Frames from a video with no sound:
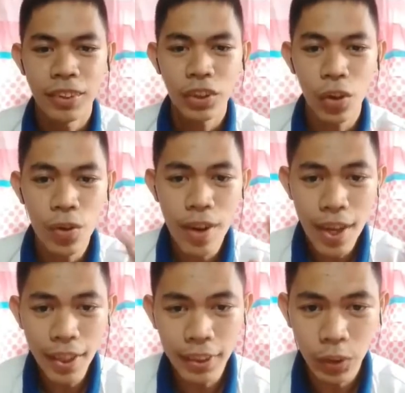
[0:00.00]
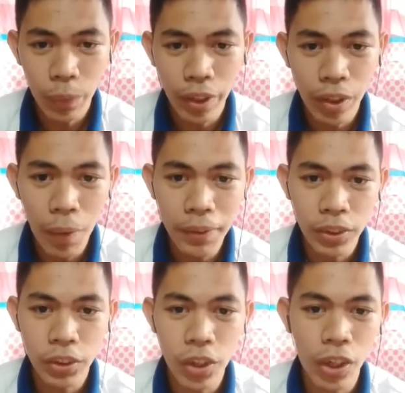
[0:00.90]
So next, we're going to
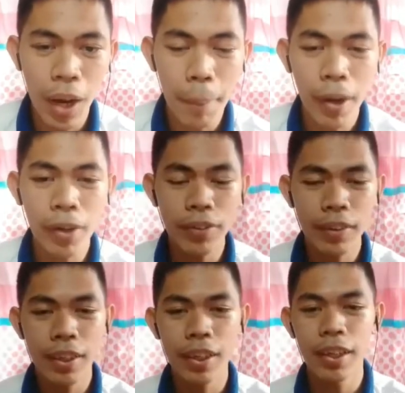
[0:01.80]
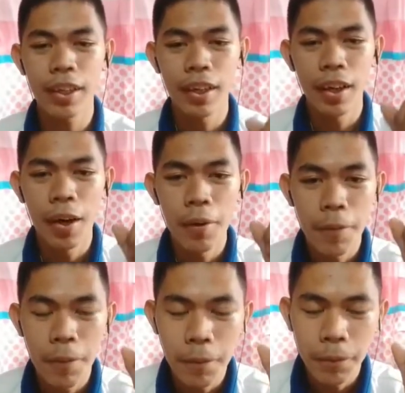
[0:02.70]
talk about the
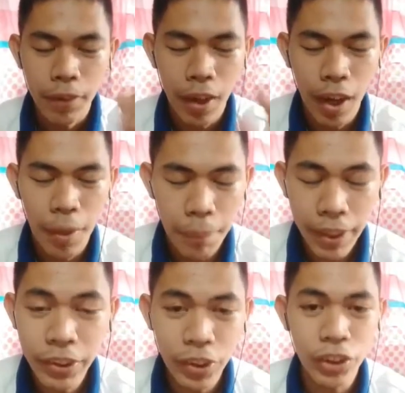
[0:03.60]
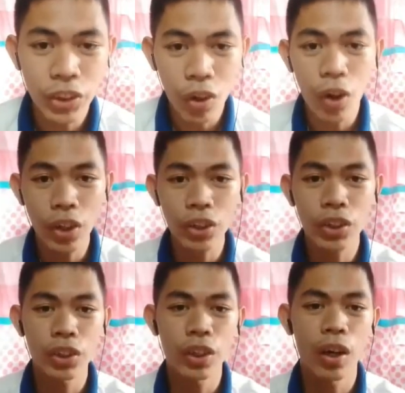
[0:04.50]
major
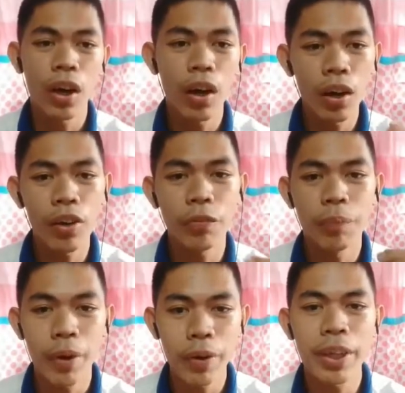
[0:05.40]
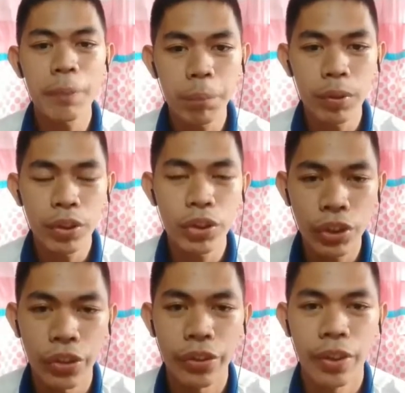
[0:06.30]
source of marine
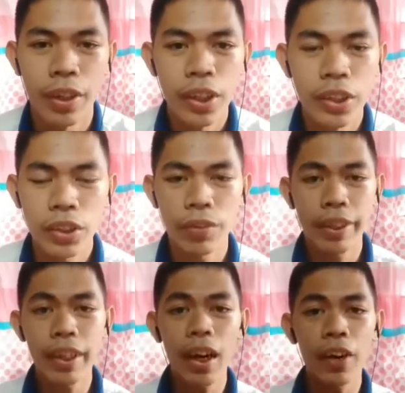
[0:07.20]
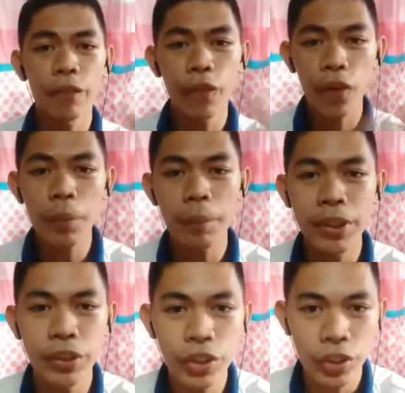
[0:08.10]
pollution. So there are four
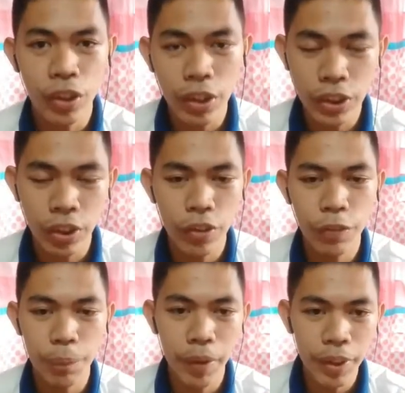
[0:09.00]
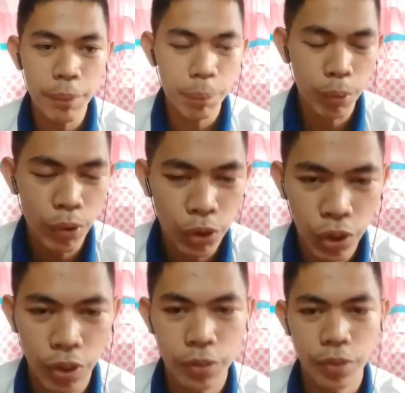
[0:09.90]
major sources of marine
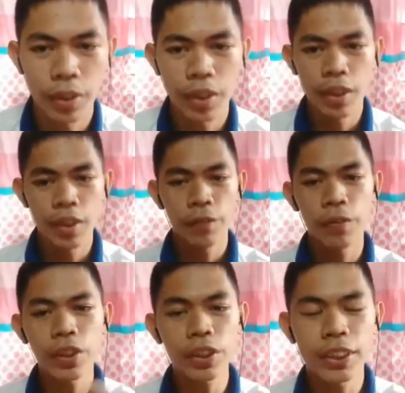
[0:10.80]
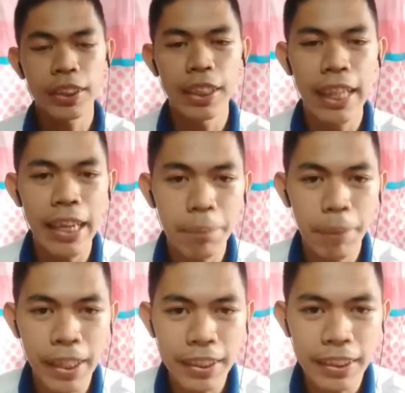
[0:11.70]
pollution. First is the
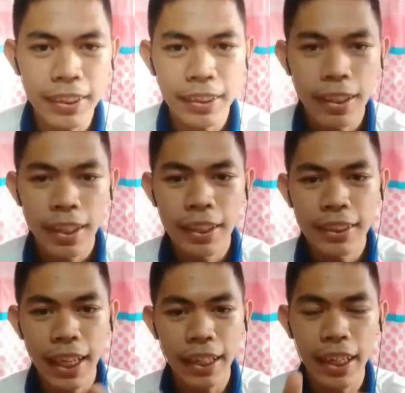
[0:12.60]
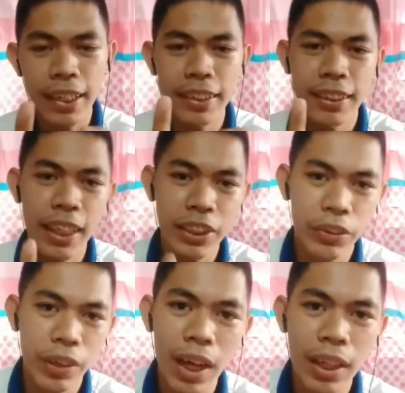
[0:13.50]
land-based, second is
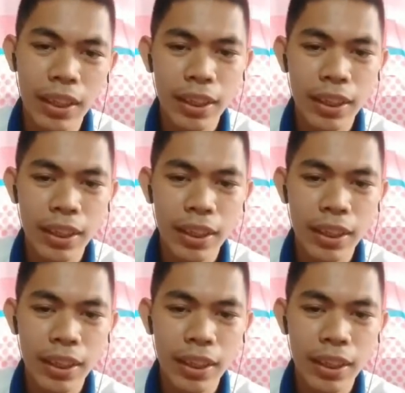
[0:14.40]
natural,